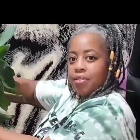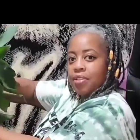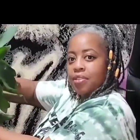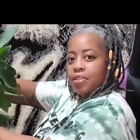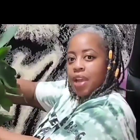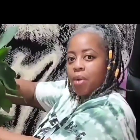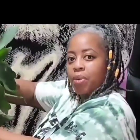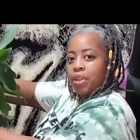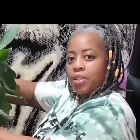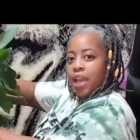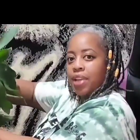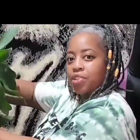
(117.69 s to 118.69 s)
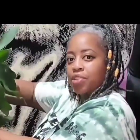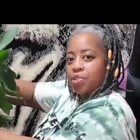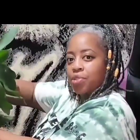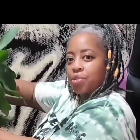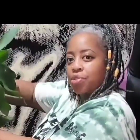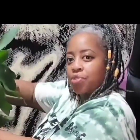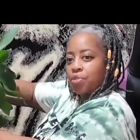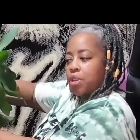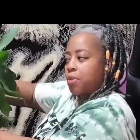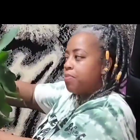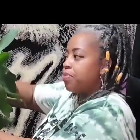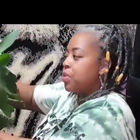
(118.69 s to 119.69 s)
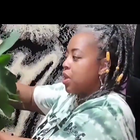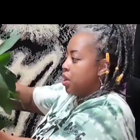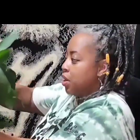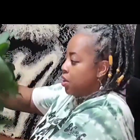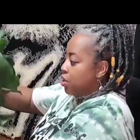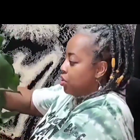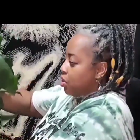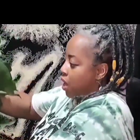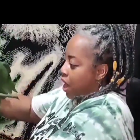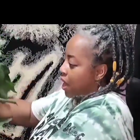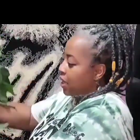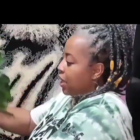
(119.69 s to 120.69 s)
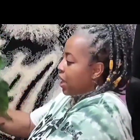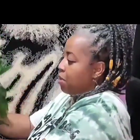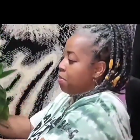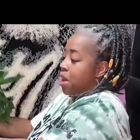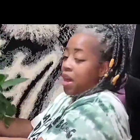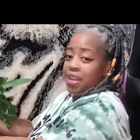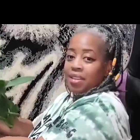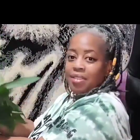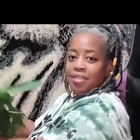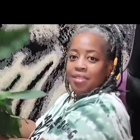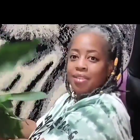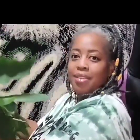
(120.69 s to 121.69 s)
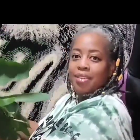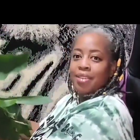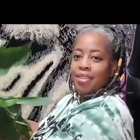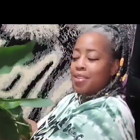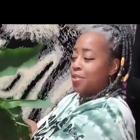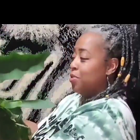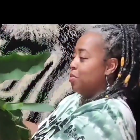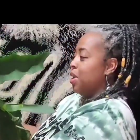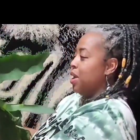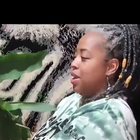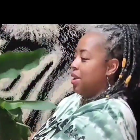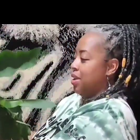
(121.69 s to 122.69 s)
This is how it attaches to the tree. So I like mine this way.